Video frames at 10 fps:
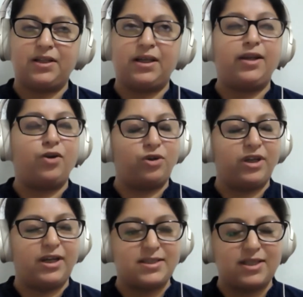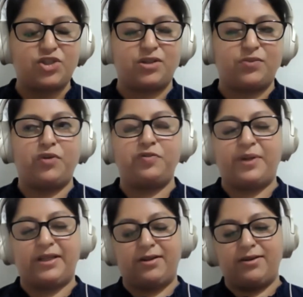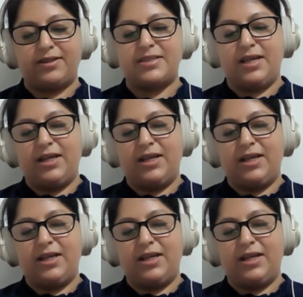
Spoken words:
in an organization, one of my clients,